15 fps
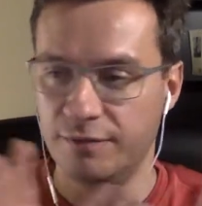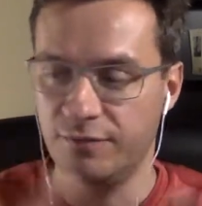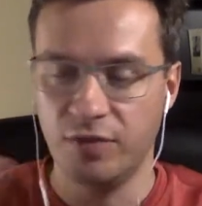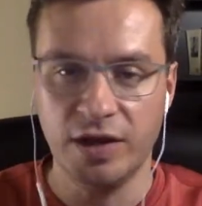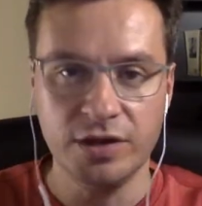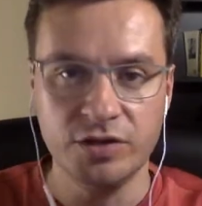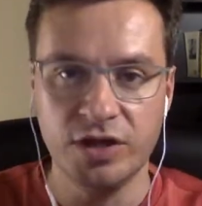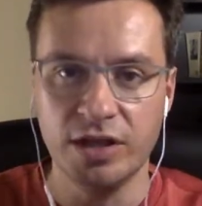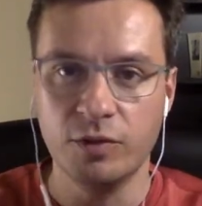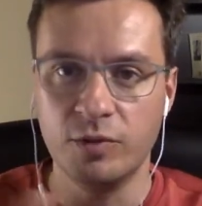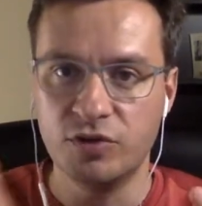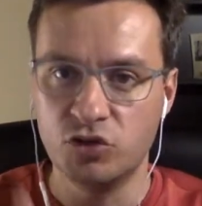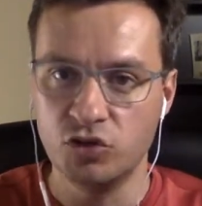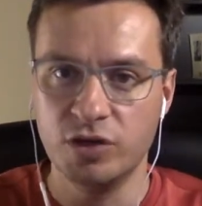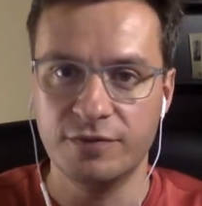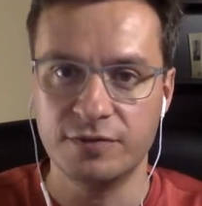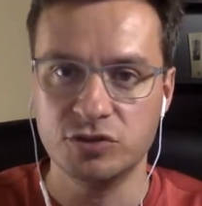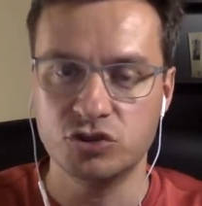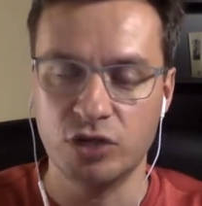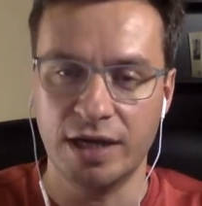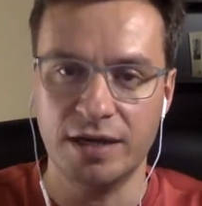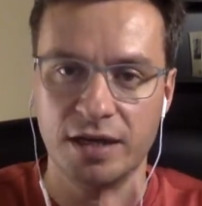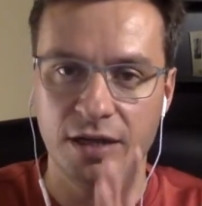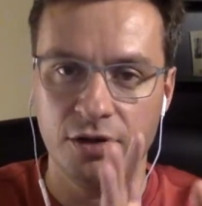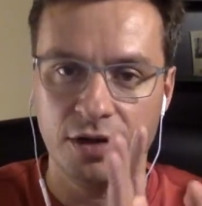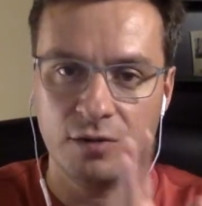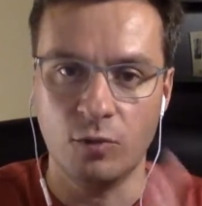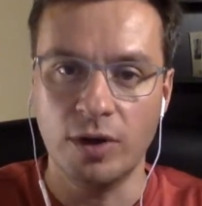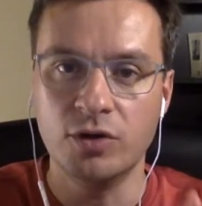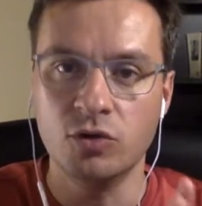they're dealing with two different
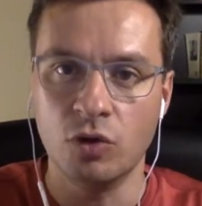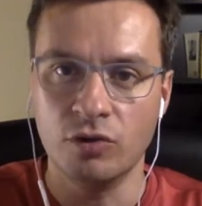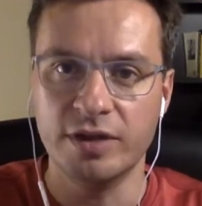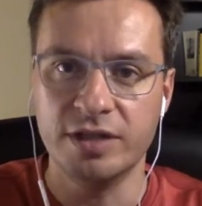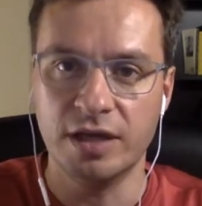translators, one who only